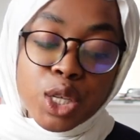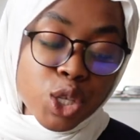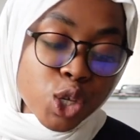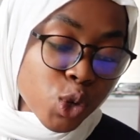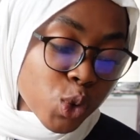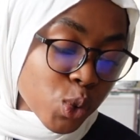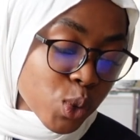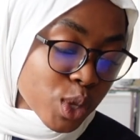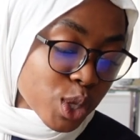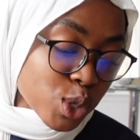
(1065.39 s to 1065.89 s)

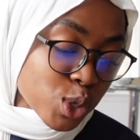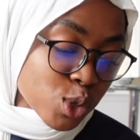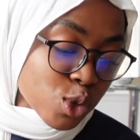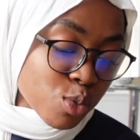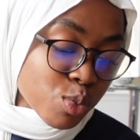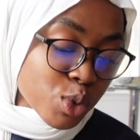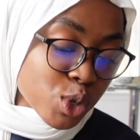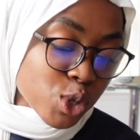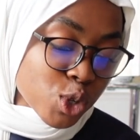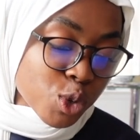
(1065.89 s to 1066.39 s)
So it's
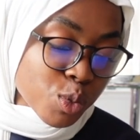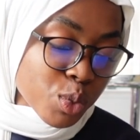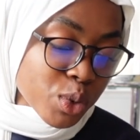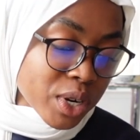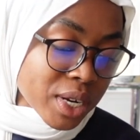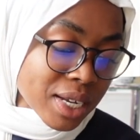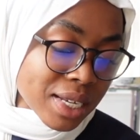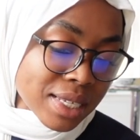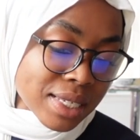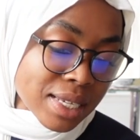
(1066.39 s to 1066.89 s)
super, super
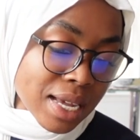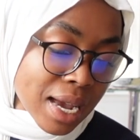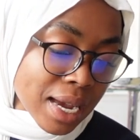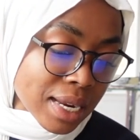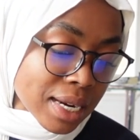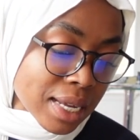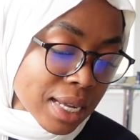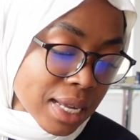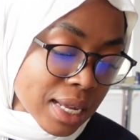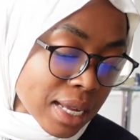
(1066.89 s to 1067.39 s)

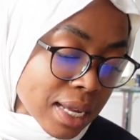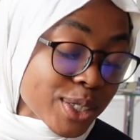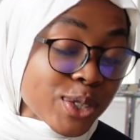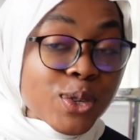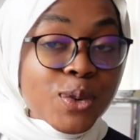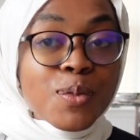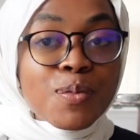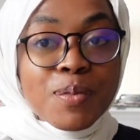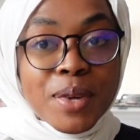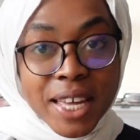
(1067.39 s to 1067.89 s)
exciting
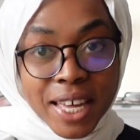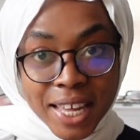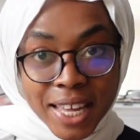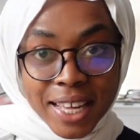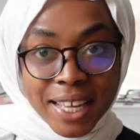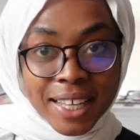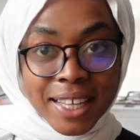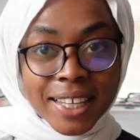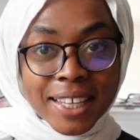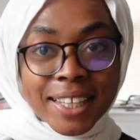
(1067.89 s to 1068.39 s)
to
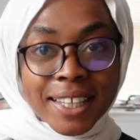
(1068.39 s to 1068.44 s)
me.